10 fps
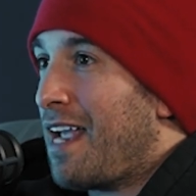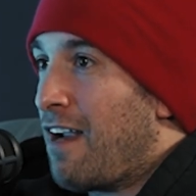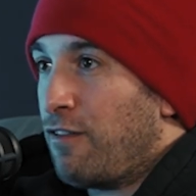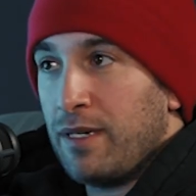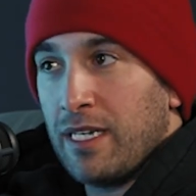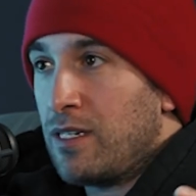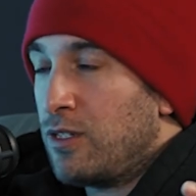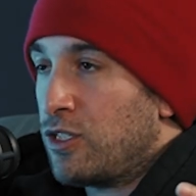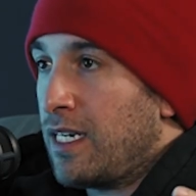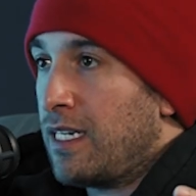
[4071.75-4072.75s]
Everybody can go
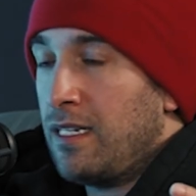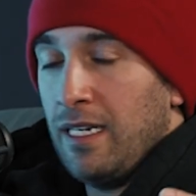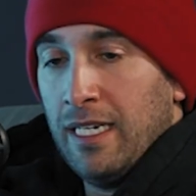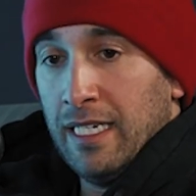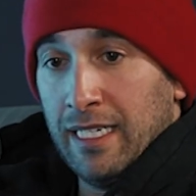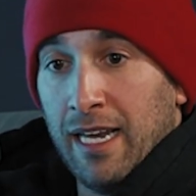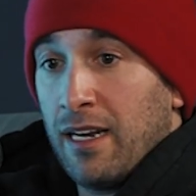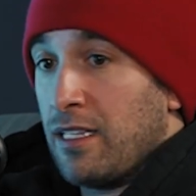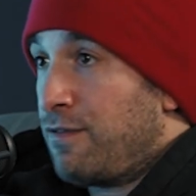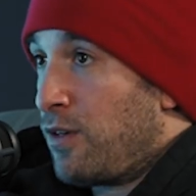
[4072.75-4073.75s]
train, getting
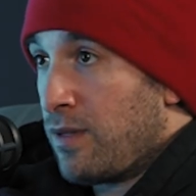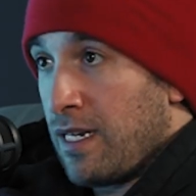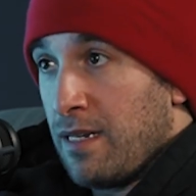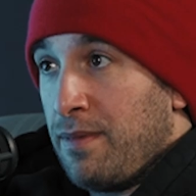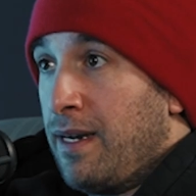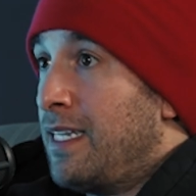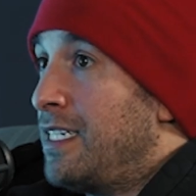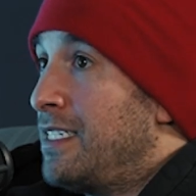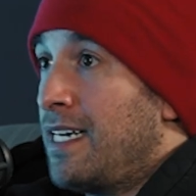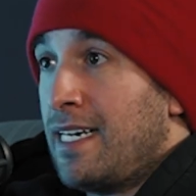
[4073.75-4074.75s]
on the phone with anybody,
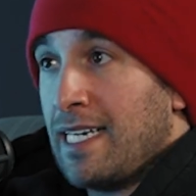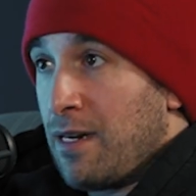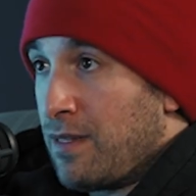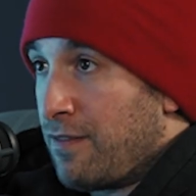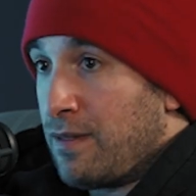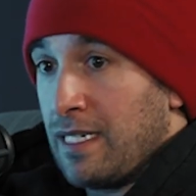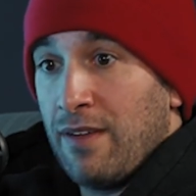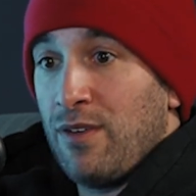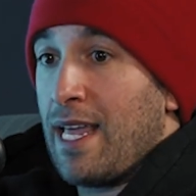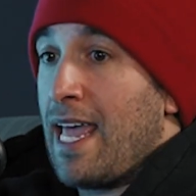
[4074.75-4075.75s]
sitting down with everybody,
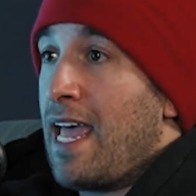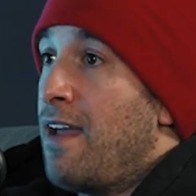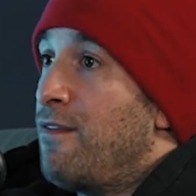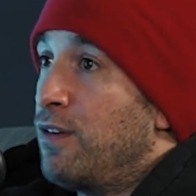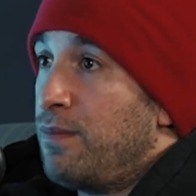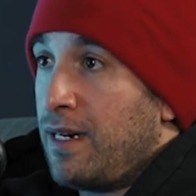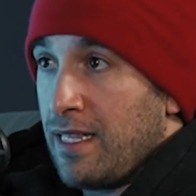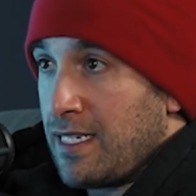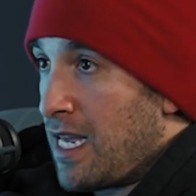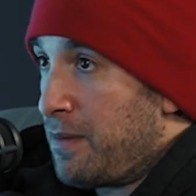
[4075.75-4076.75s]
giving everybody the
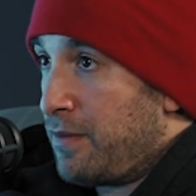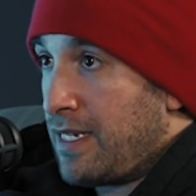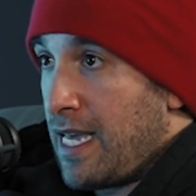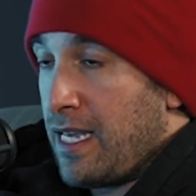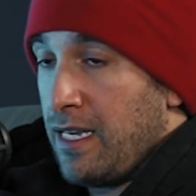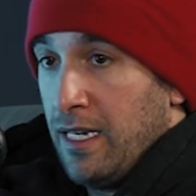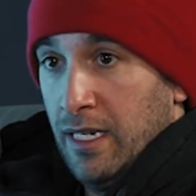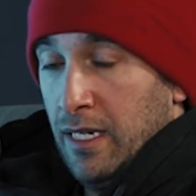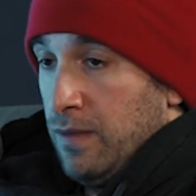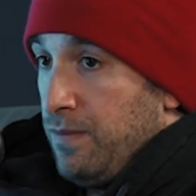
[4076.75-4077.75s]
time of day,
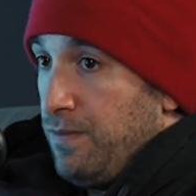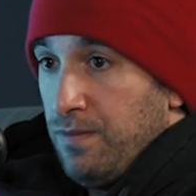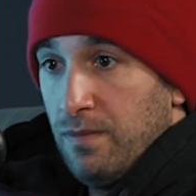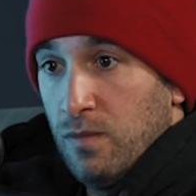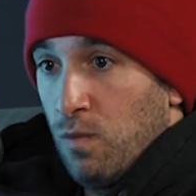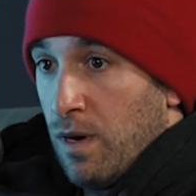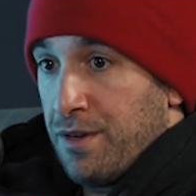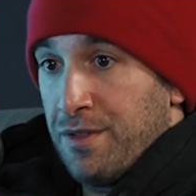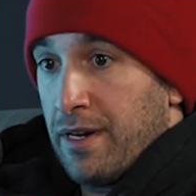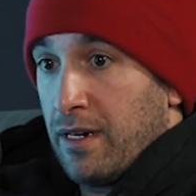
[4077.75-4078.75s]

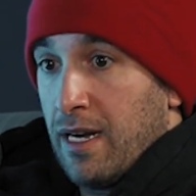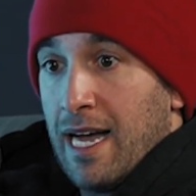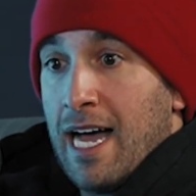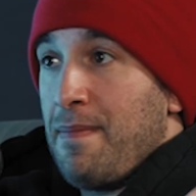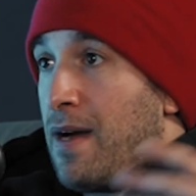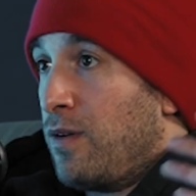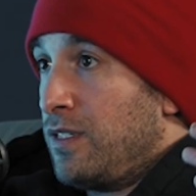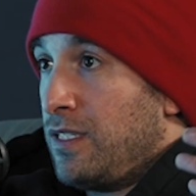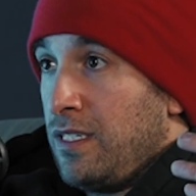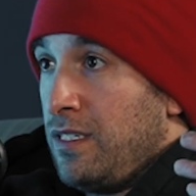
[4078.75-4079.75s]
whether they're a high-powered
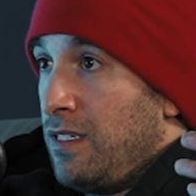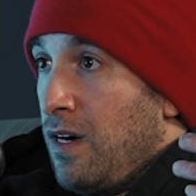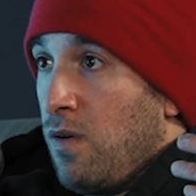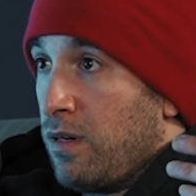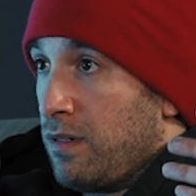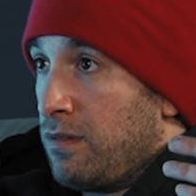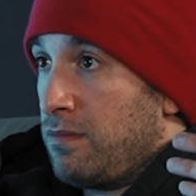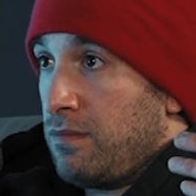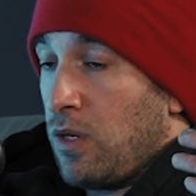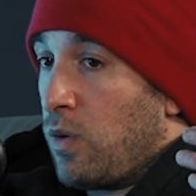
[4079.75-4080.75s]
CEO
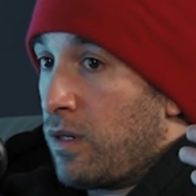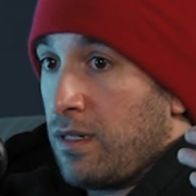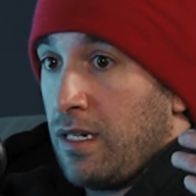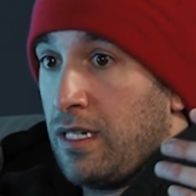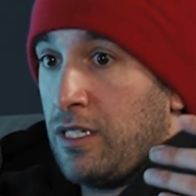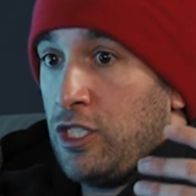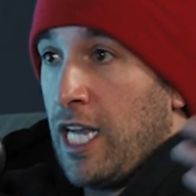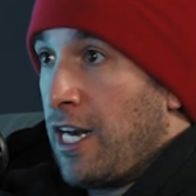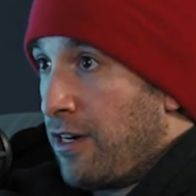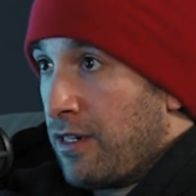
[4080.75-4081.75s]
or a
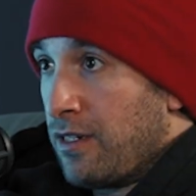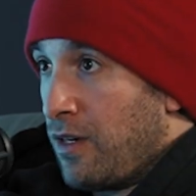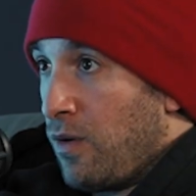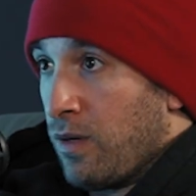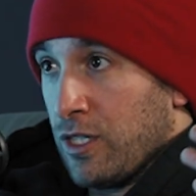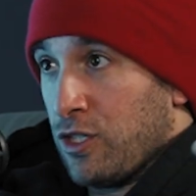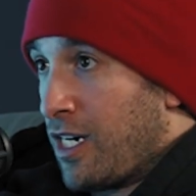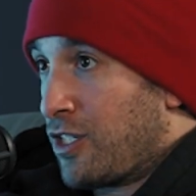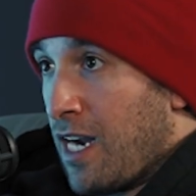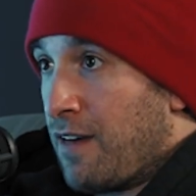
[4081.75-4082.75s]
janitor or a truck
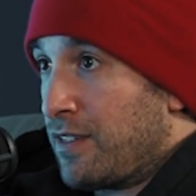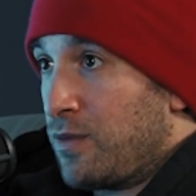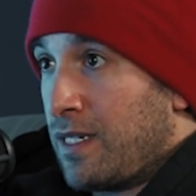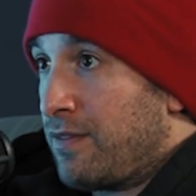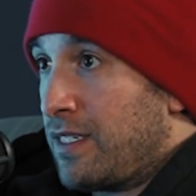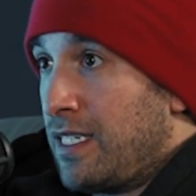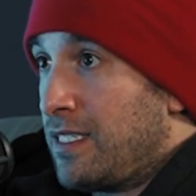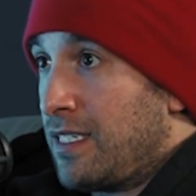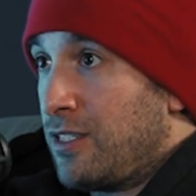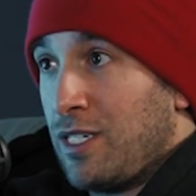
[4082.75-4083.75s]
driver, whatever it is,
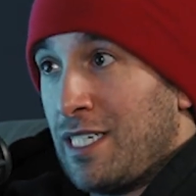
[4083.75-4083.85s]
like, treats